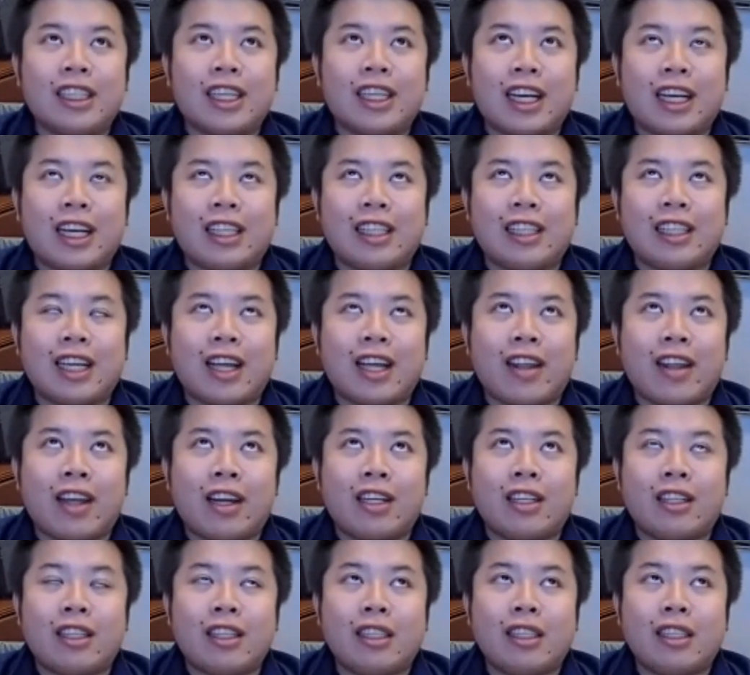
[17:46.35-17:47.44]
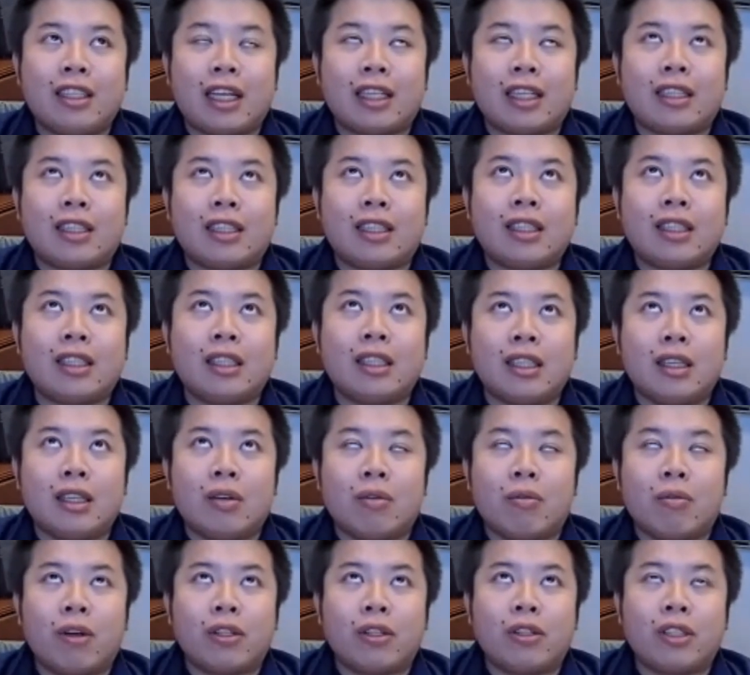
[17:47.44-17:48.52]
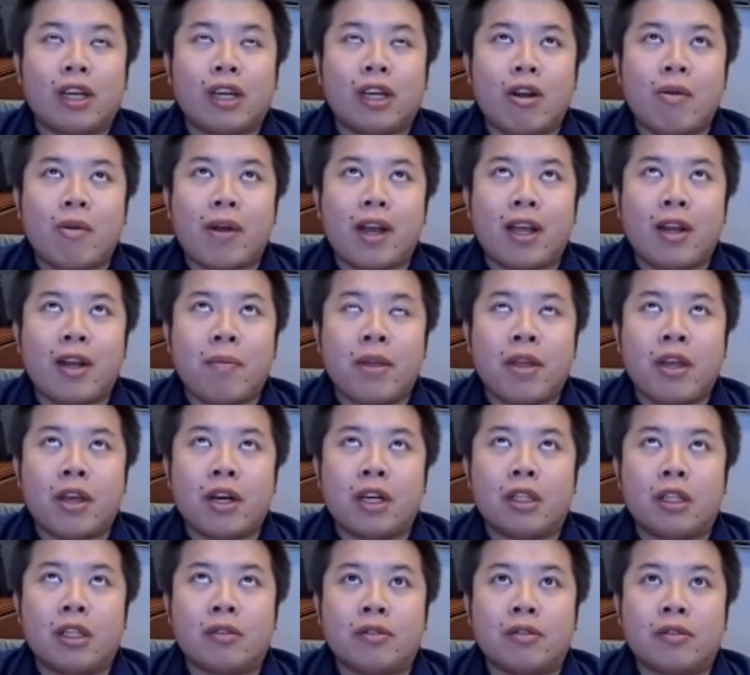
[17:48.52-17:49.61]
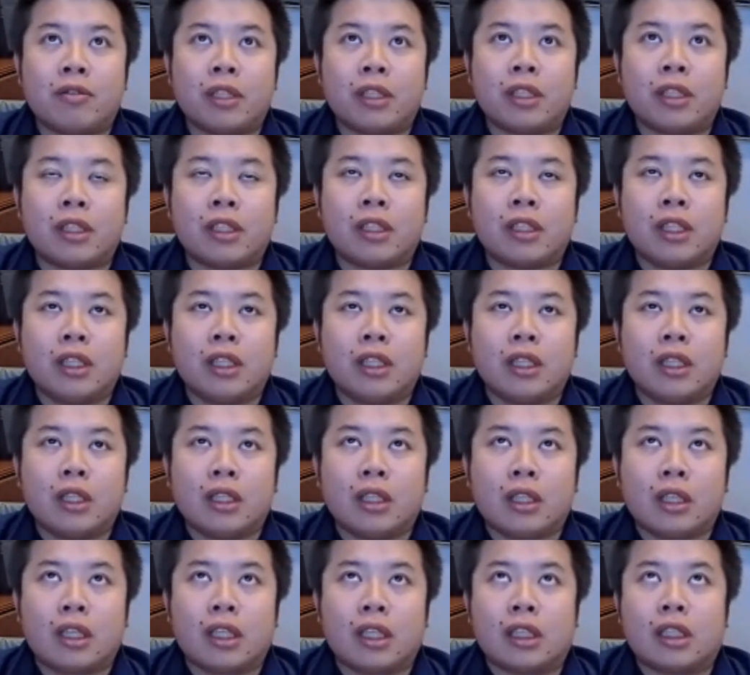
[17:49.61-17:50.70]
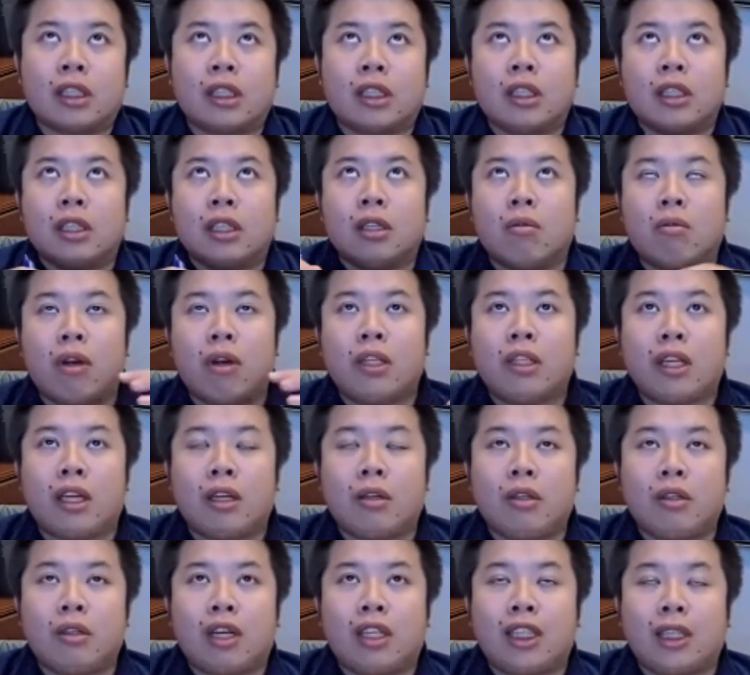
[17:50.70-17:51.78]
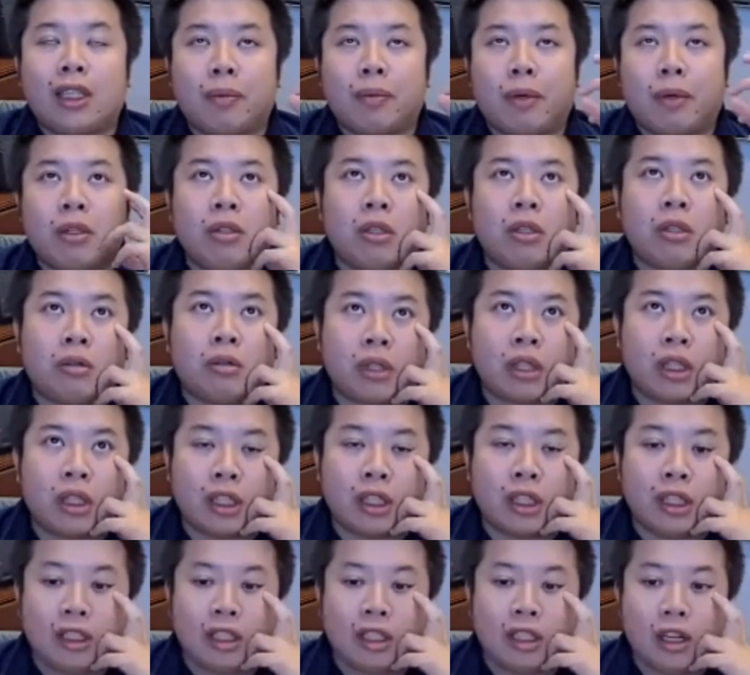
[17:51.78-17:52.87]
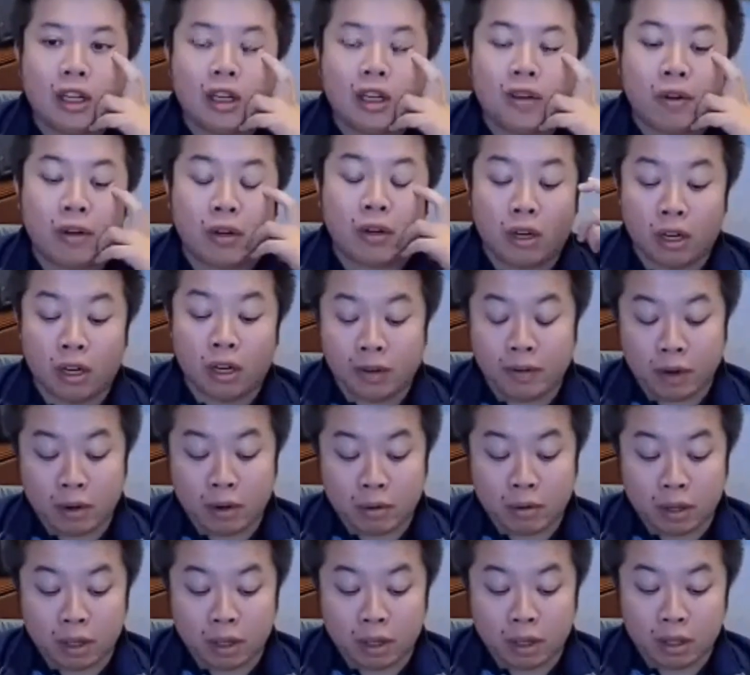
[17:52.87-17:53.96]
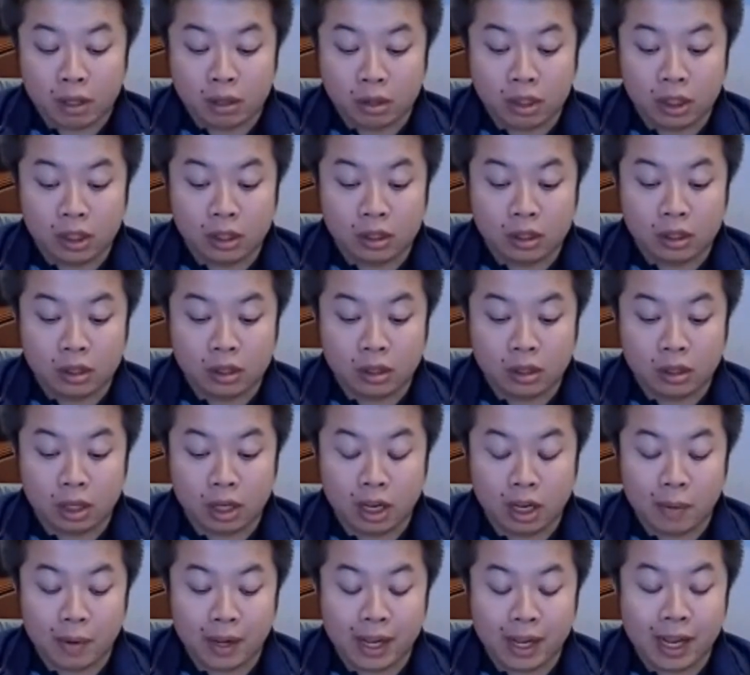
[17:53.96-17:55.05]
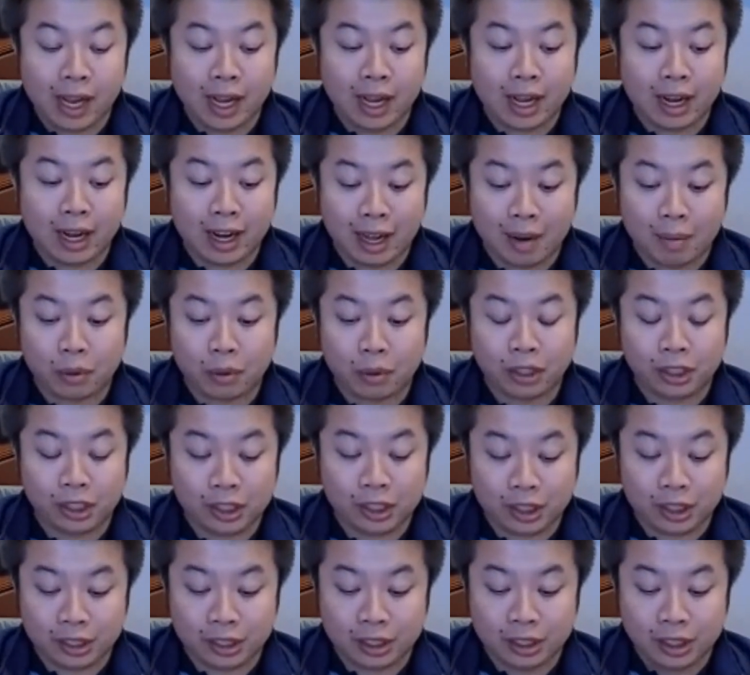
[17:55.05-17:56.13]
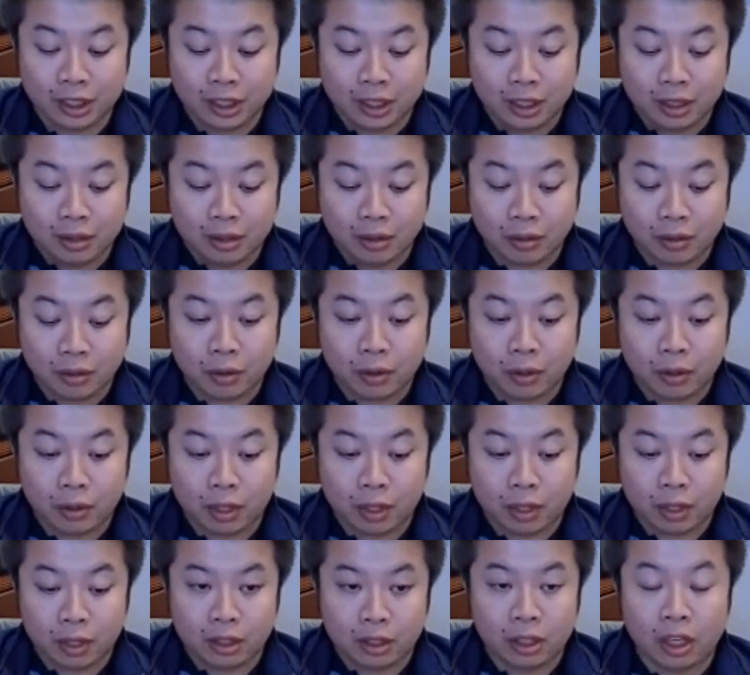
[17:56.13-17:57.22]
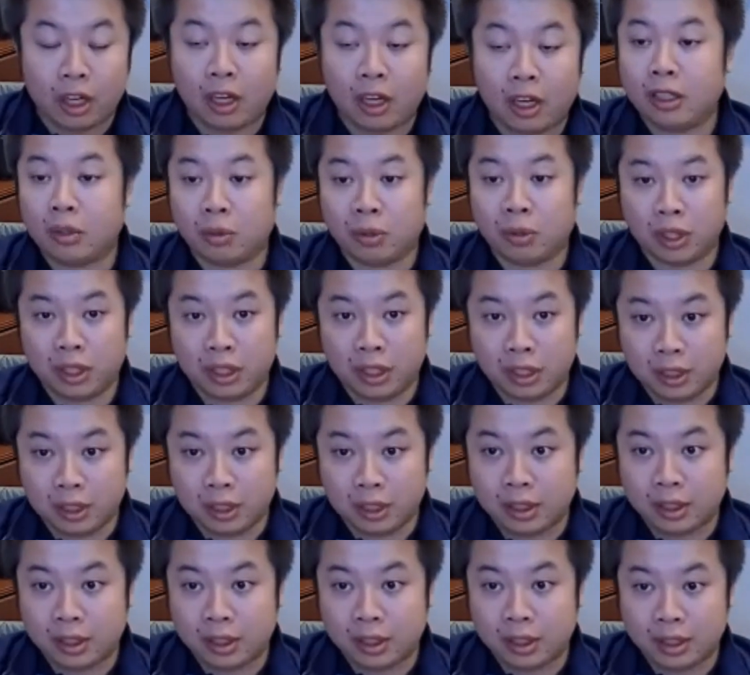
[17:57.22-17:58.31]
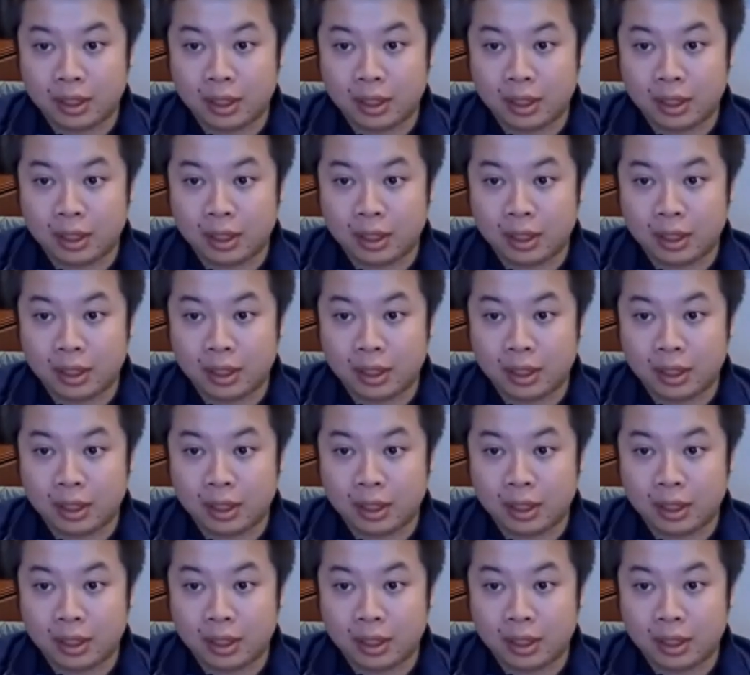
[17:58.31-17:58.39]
And another thing that what you said reminded me of was, because one thing I realized about your work is a lot of your work looks into human AI collaboration for knowledge workers,